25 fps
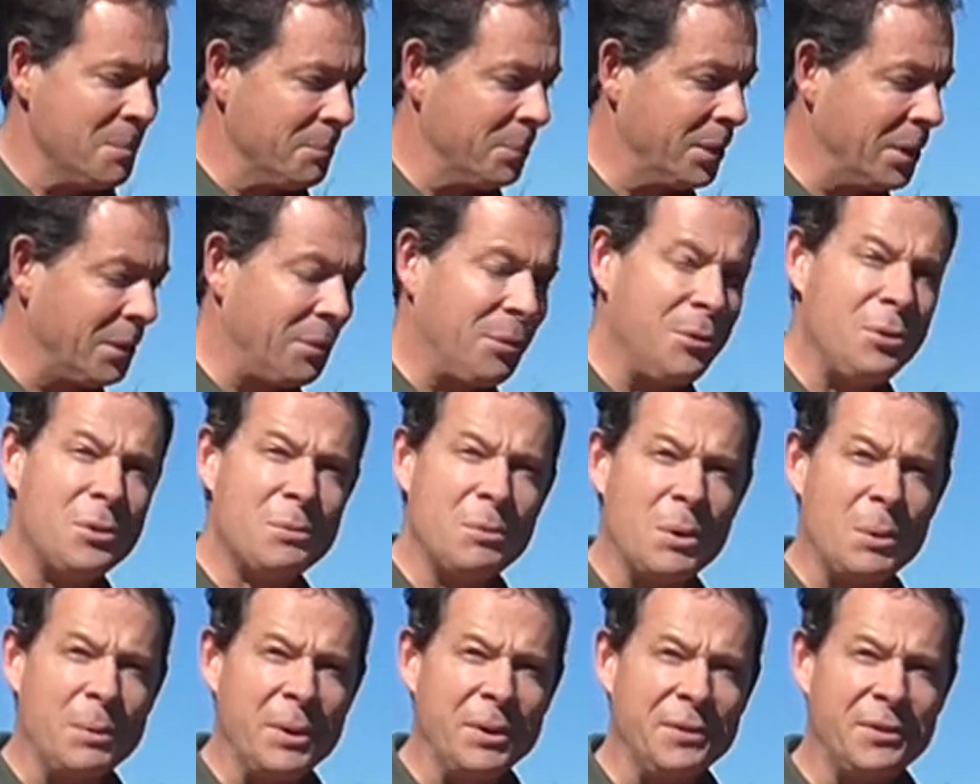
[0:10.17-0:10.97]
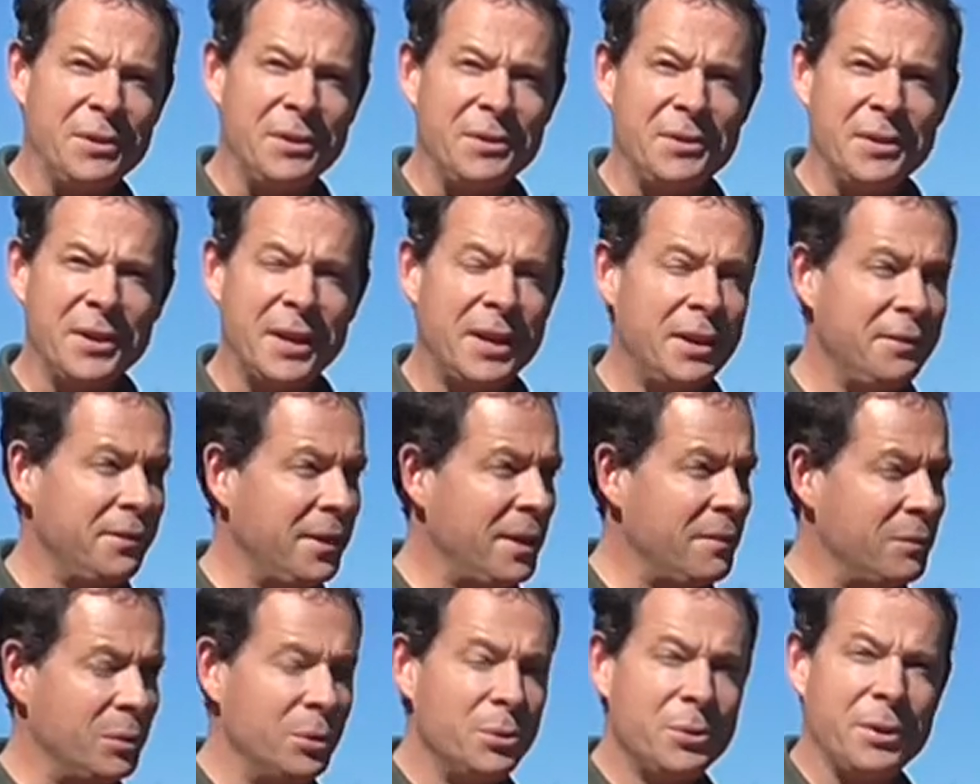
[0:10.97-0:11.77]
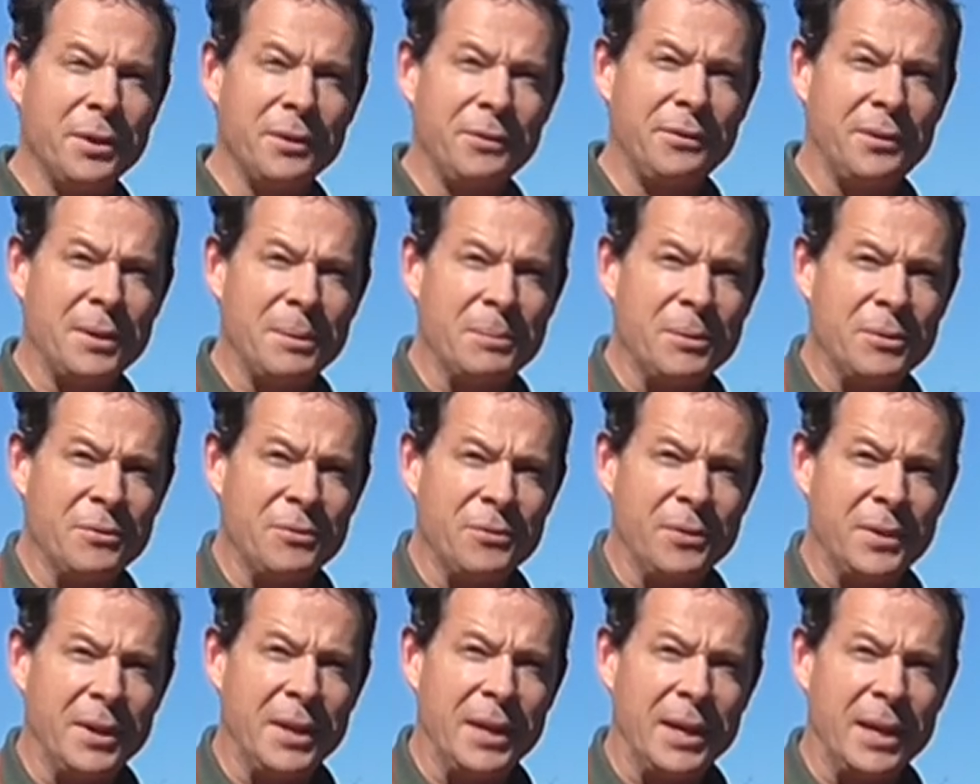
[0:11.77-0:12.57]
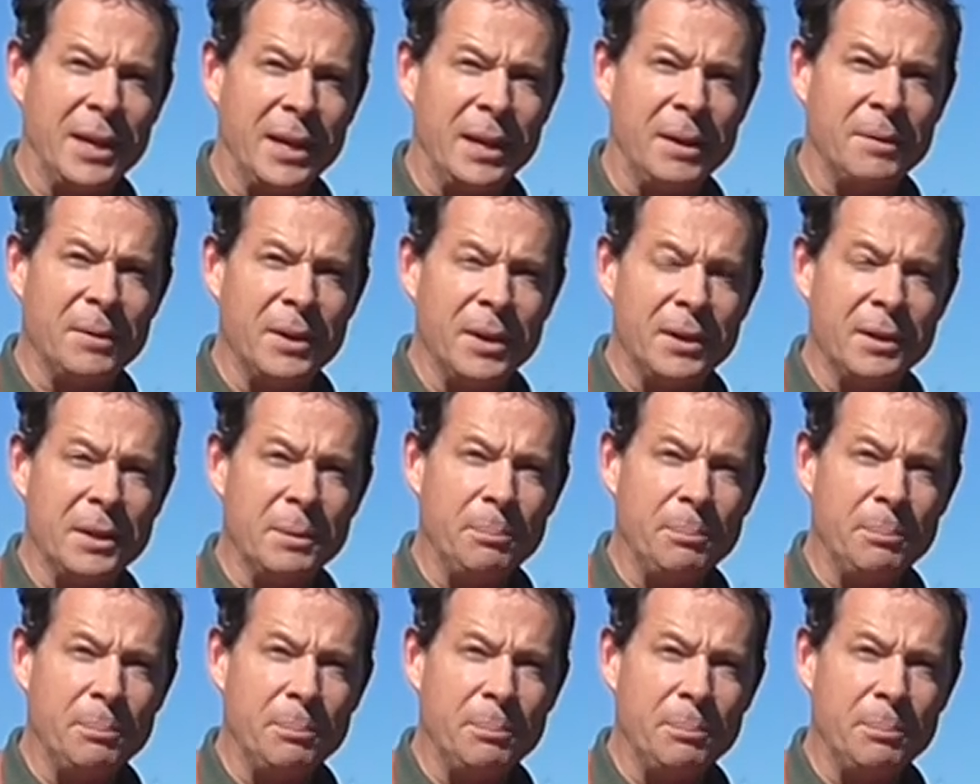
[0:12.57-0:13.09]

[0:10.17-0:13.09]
but I thought what we'd do today is have a look at some of the, uh,